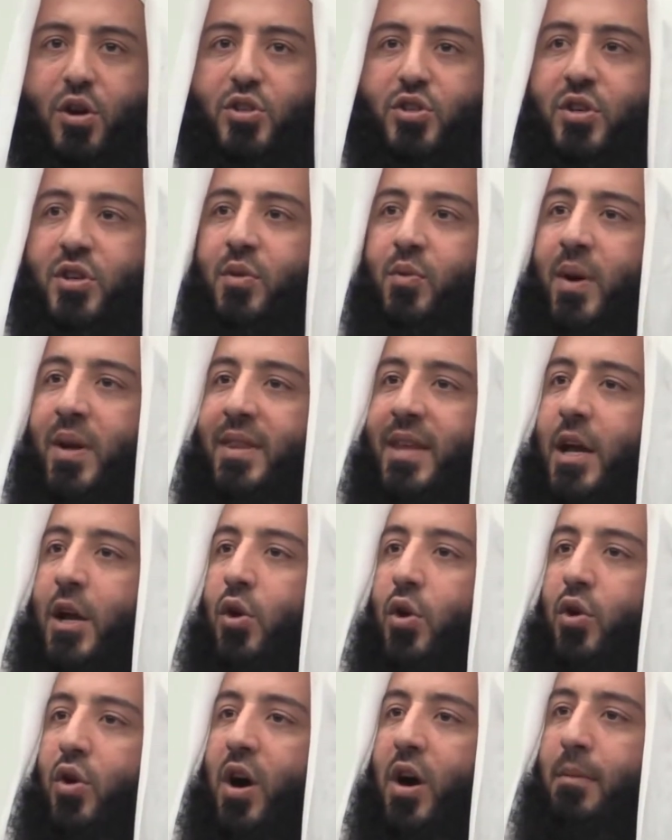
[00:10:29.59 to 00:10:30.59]
So when they
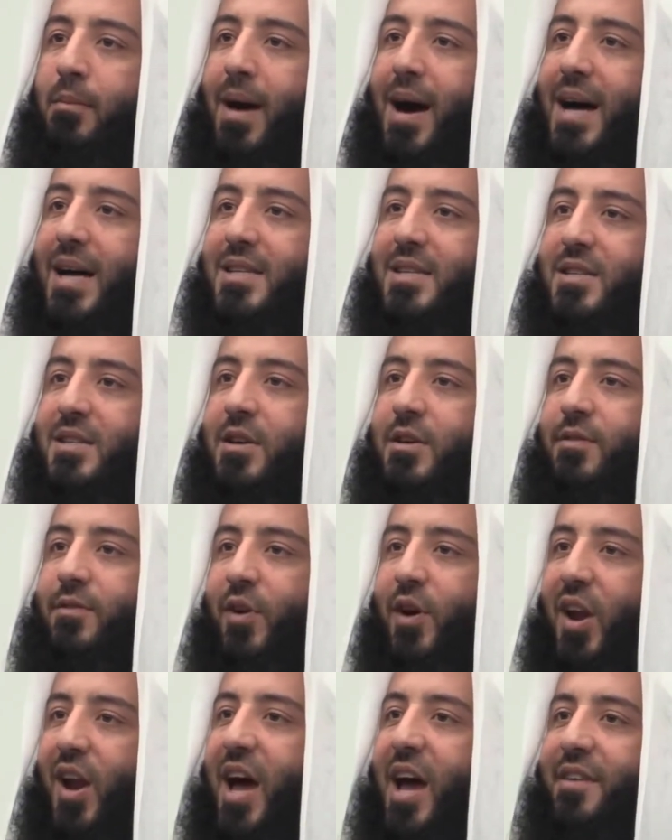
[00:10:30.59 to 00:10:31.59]
look on Mars
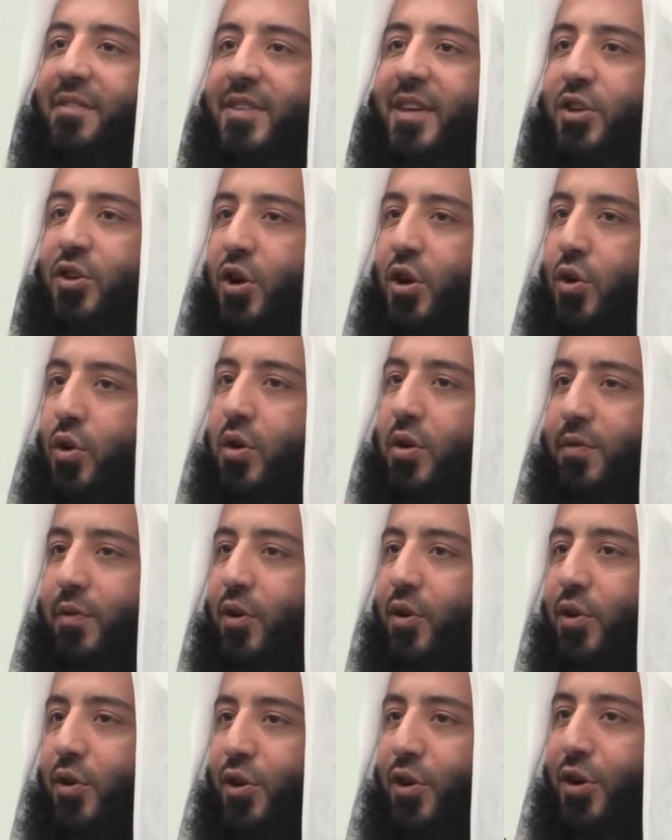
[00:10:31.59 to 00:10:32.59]
for life, they don't look
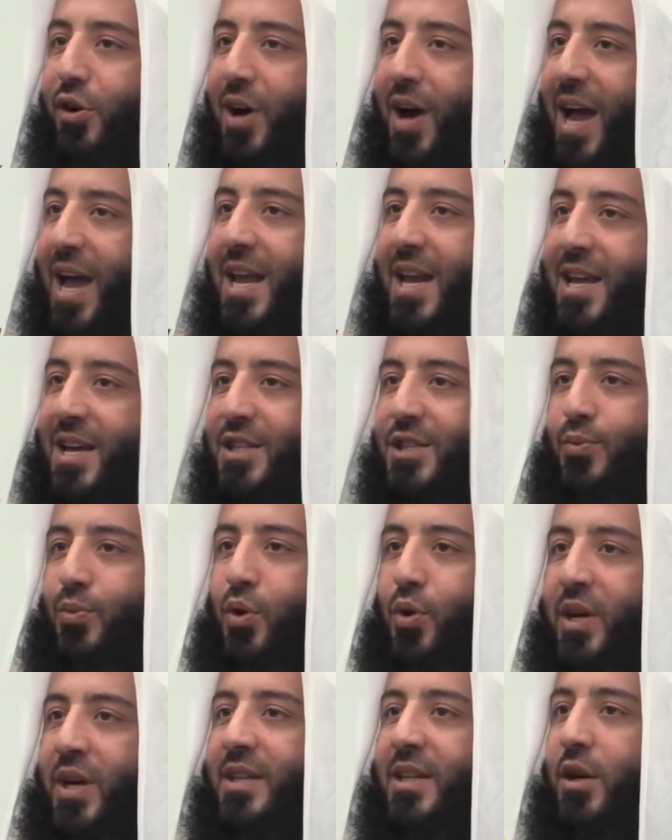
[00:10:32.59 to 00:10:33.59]
for aliens
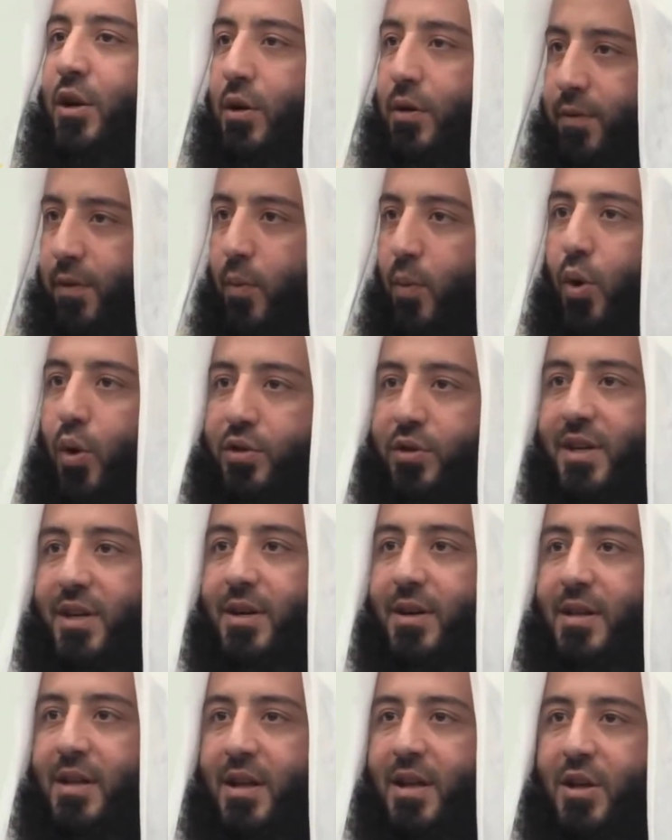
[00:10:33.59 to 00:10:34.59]
walking, they look for water.
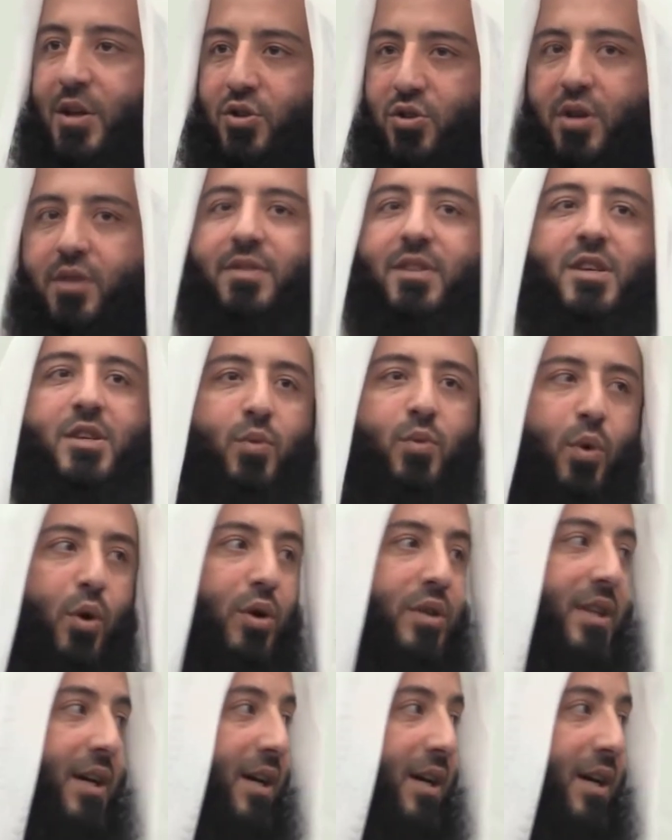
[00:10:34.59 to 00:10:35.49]
So if there's water,